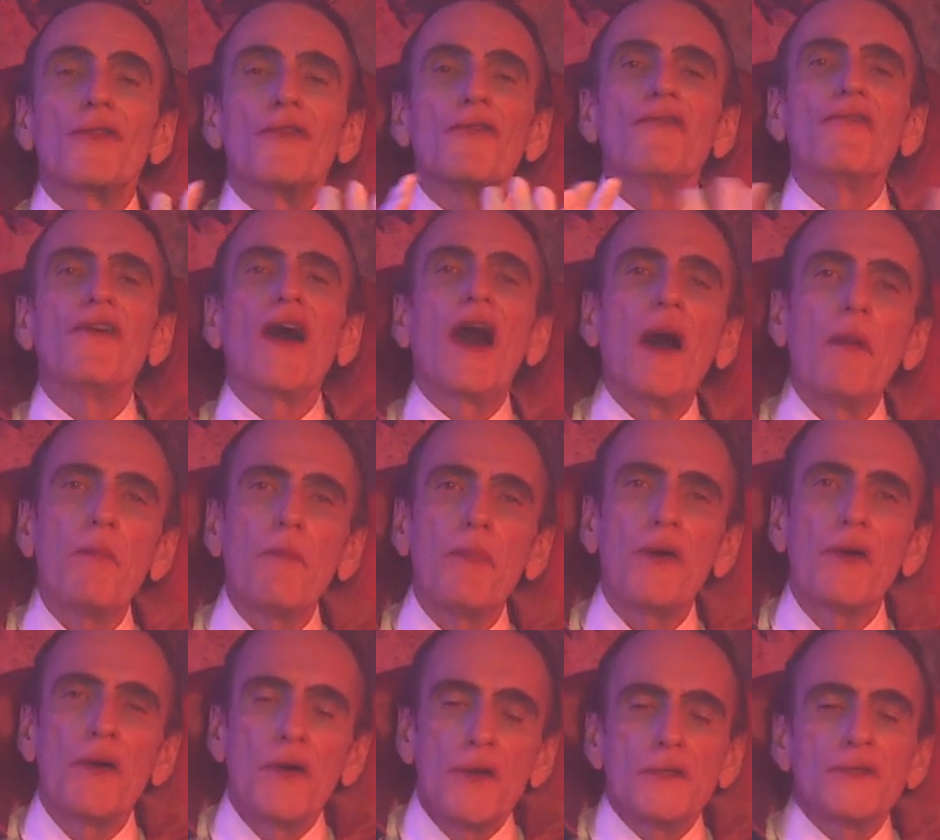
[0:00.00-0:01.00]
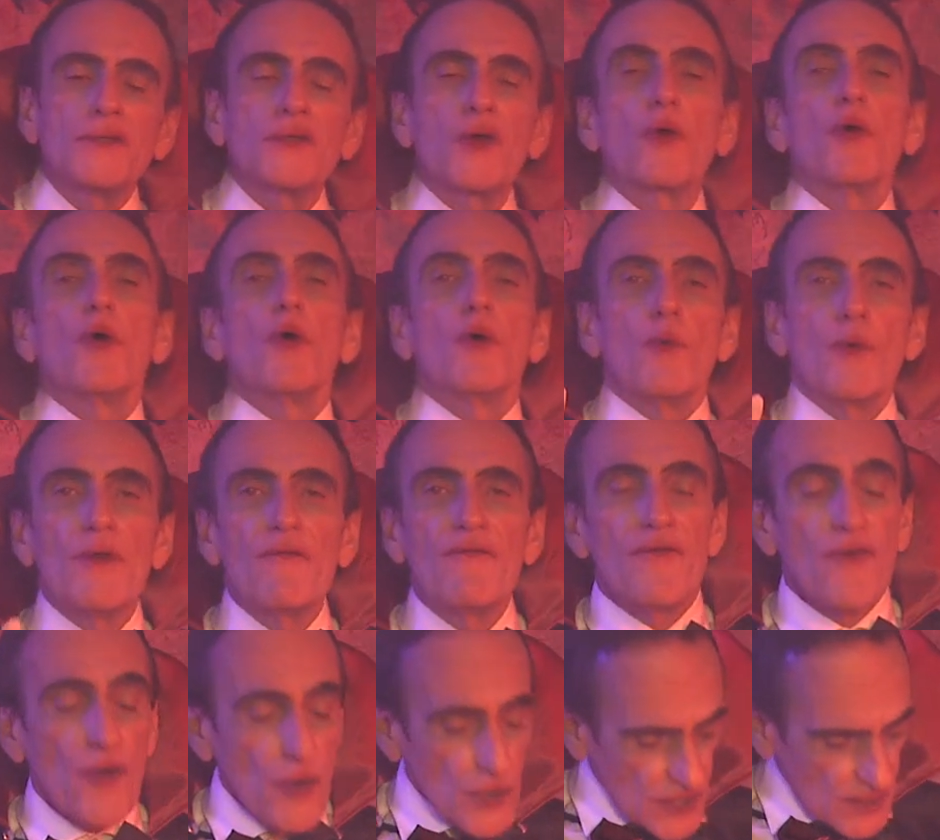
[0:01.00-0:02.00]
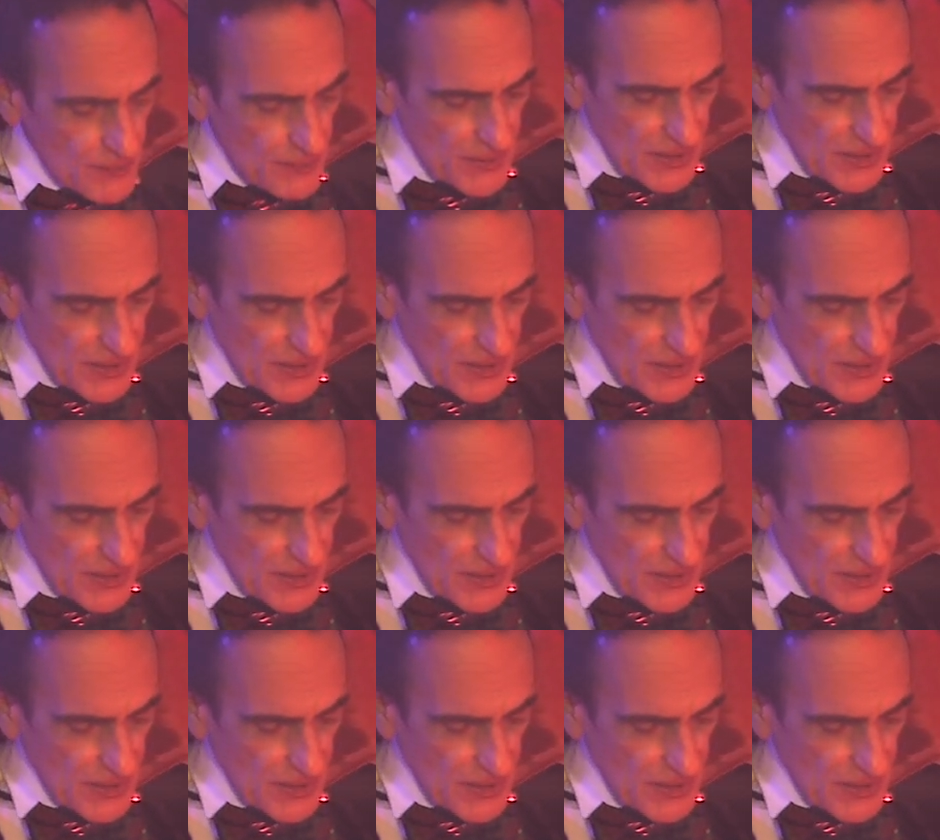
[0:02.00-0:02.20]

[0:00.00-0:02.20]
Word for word: the Vamp. So we first